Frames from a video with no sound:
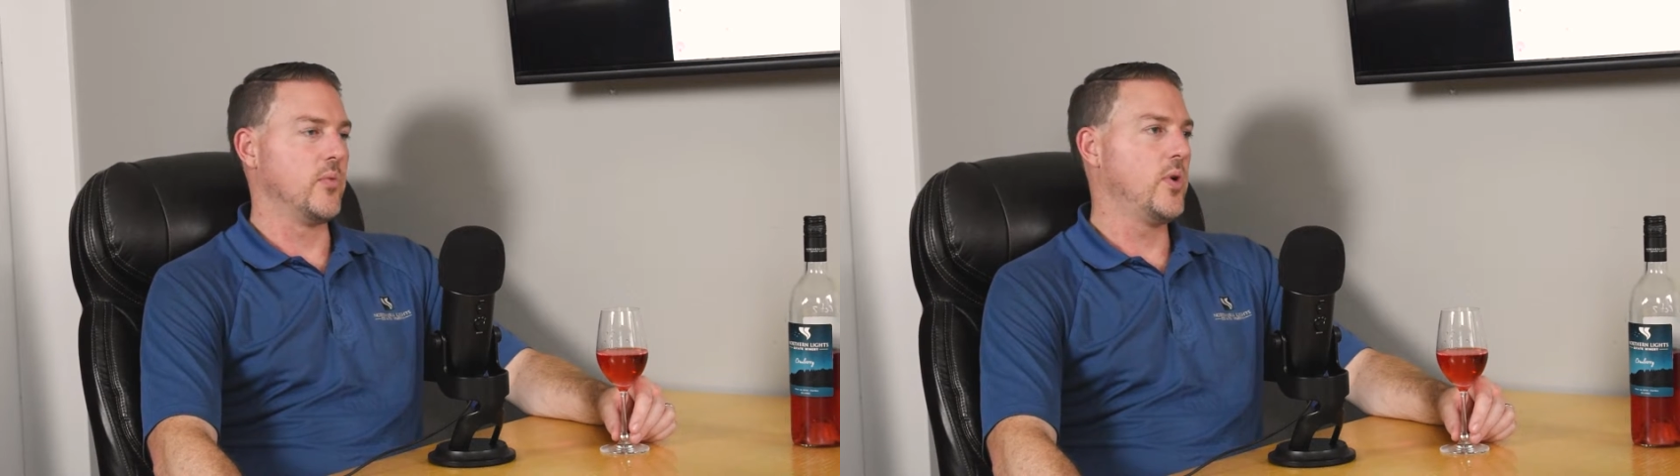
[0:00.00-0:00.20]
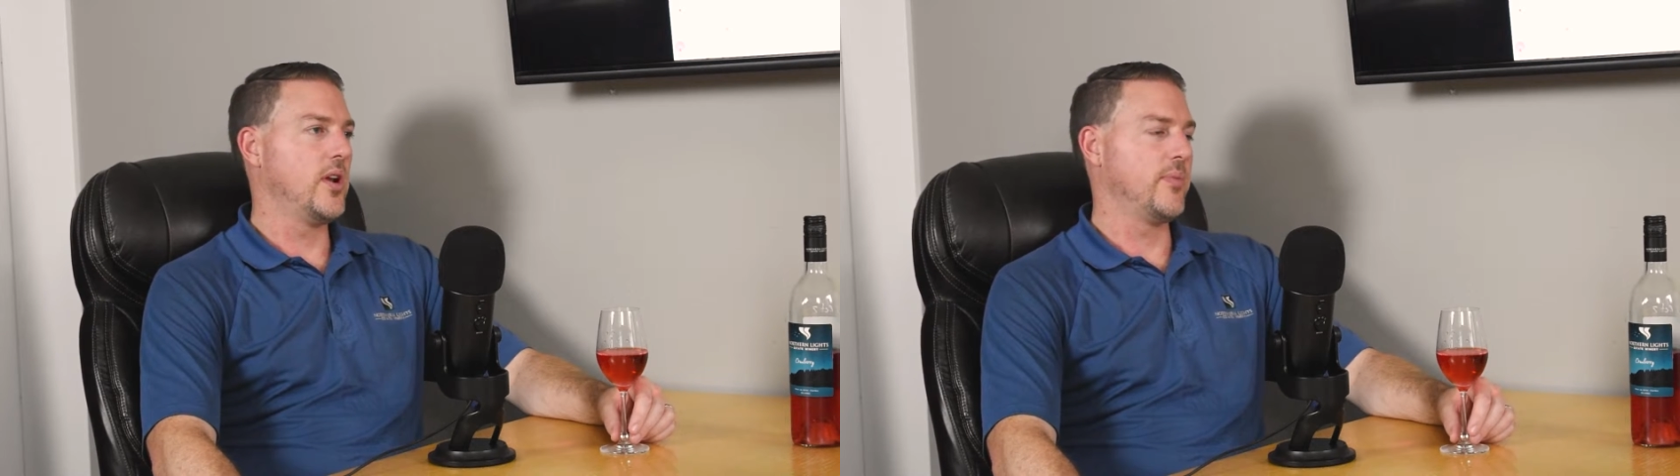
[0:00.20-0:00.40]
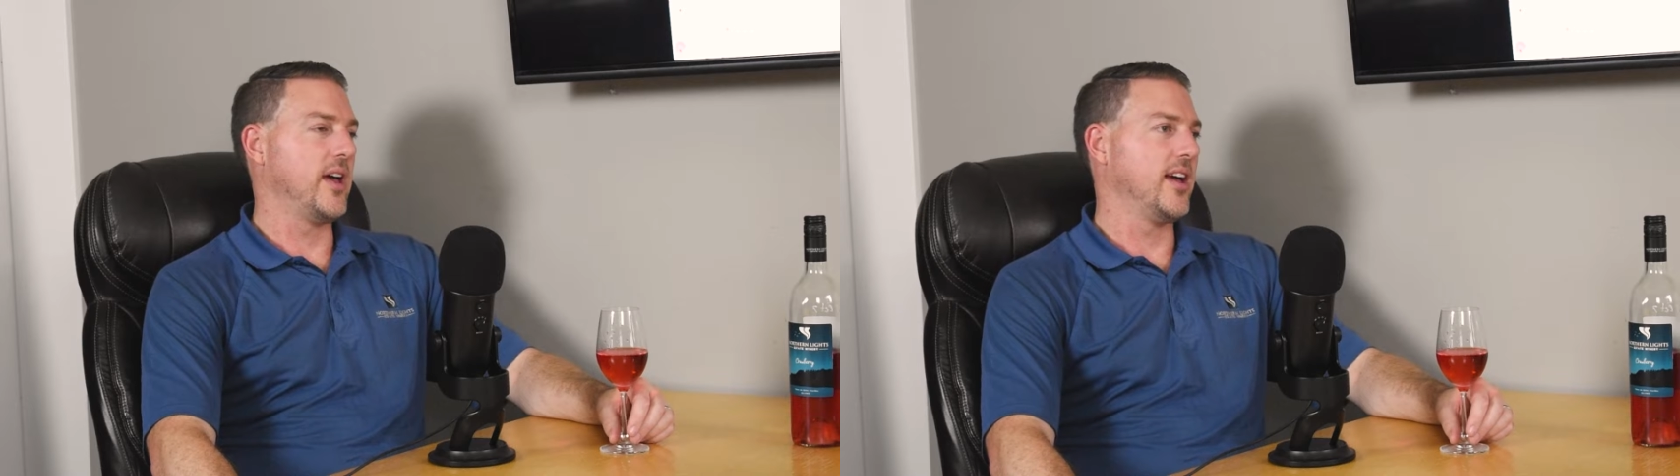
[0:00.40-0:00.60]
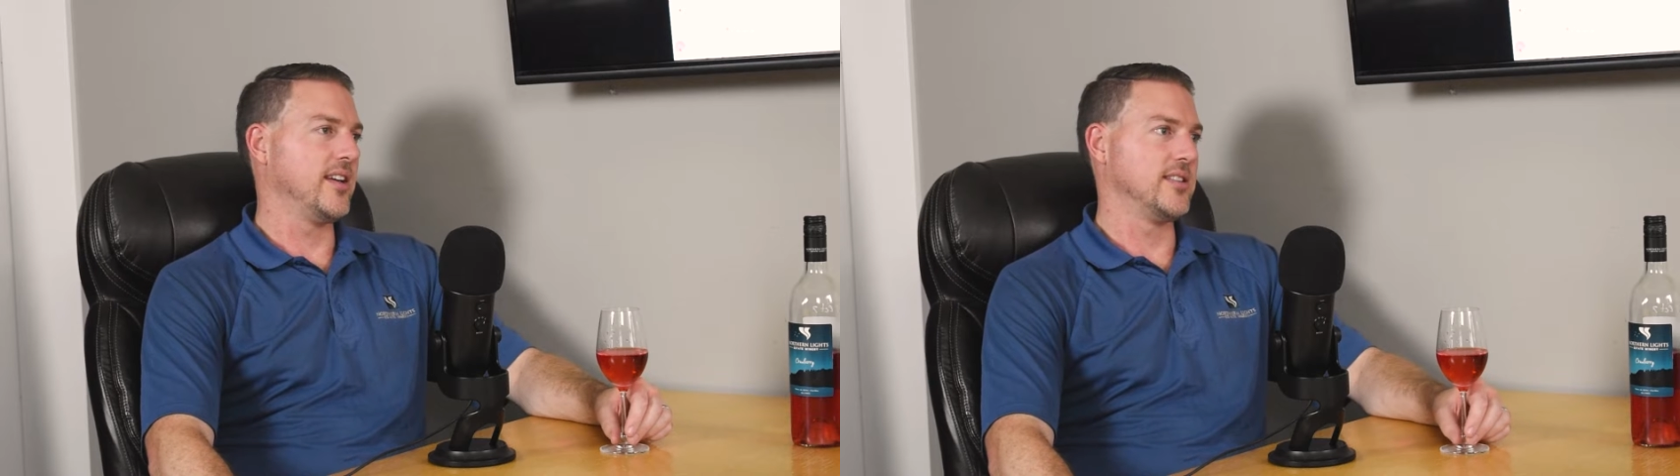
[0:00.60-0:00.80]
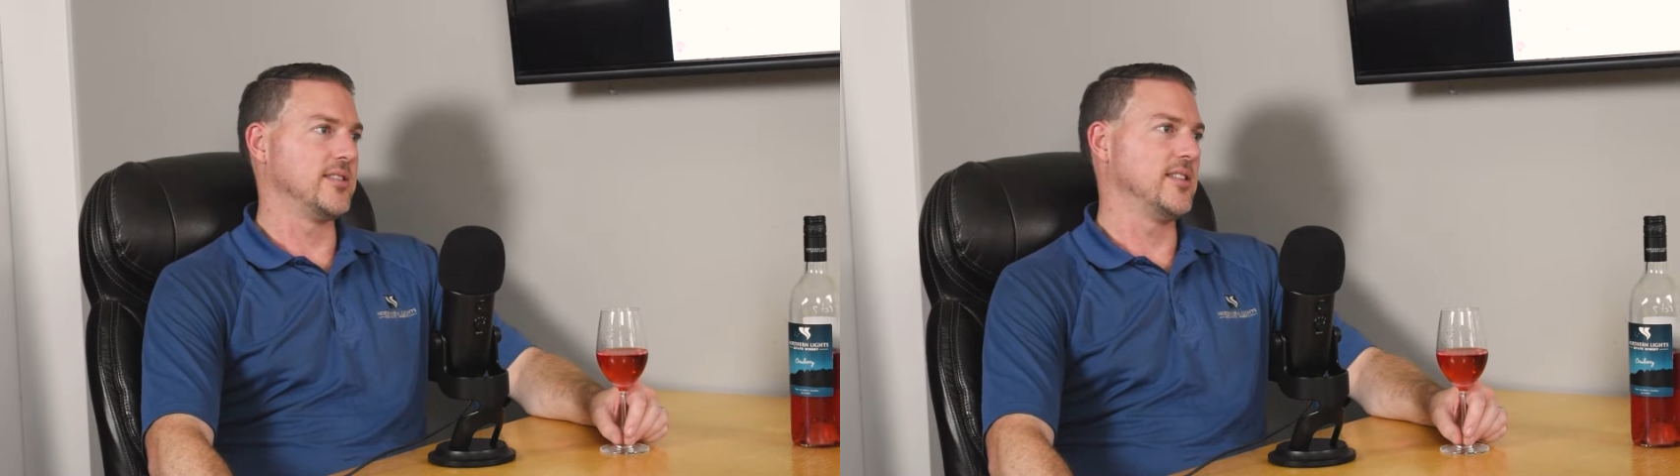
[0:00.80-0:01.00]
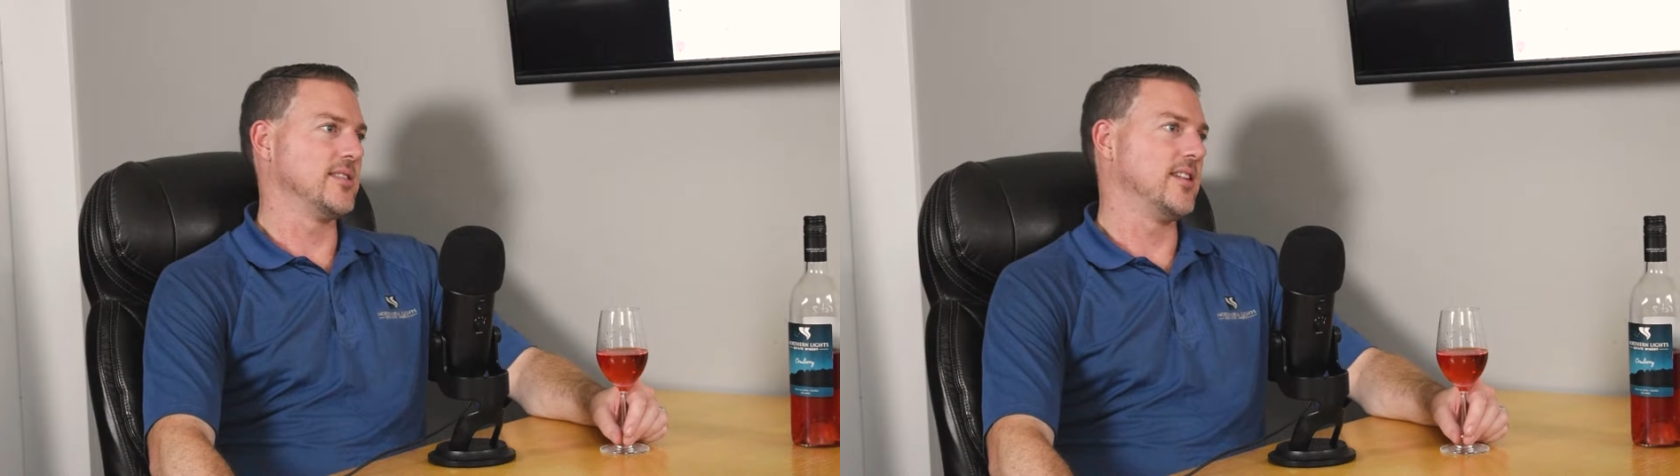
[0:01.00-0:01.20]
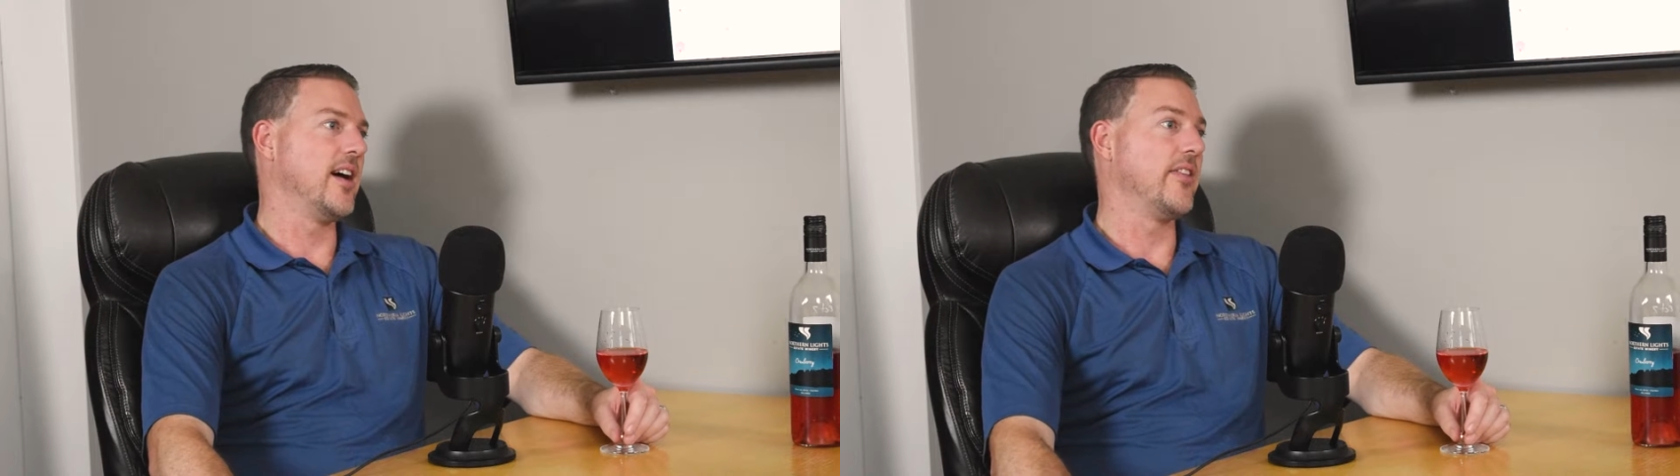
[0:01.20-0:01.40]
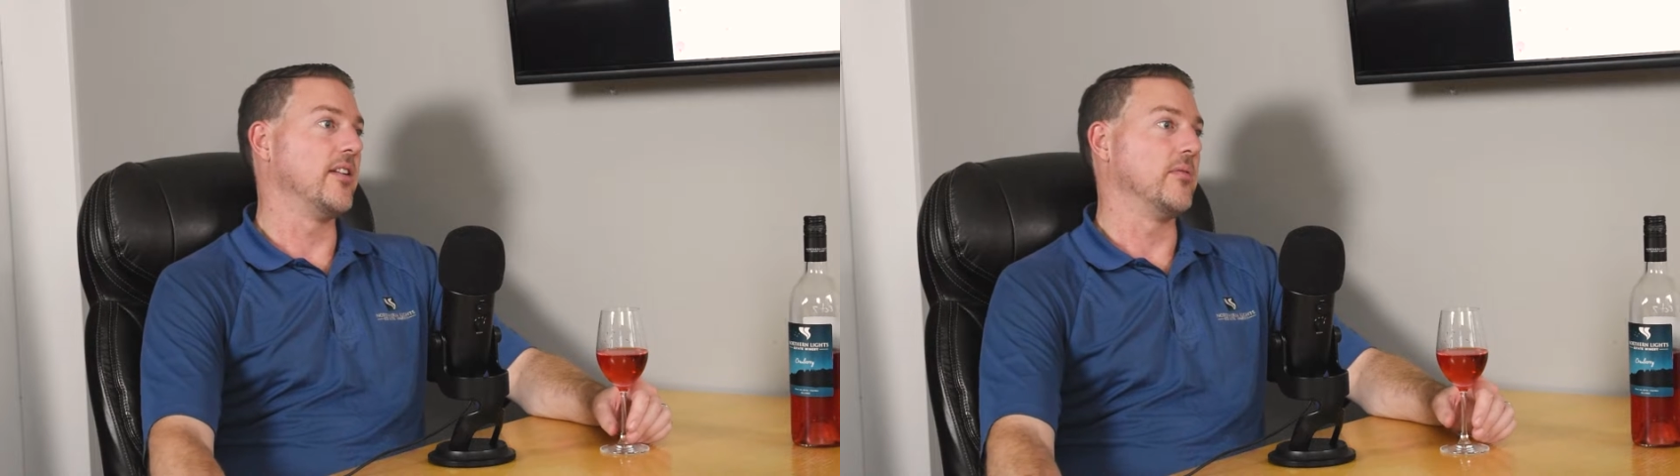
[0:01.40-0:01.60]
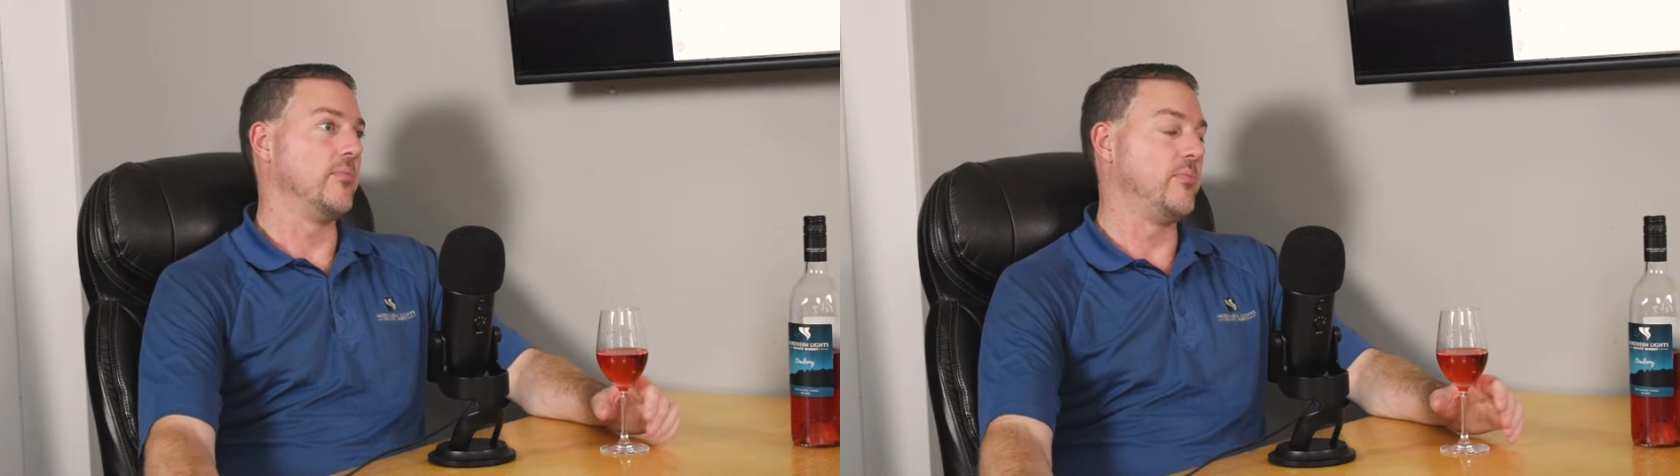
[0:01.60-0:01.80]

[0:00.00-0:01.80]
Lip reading: Winnipeg is another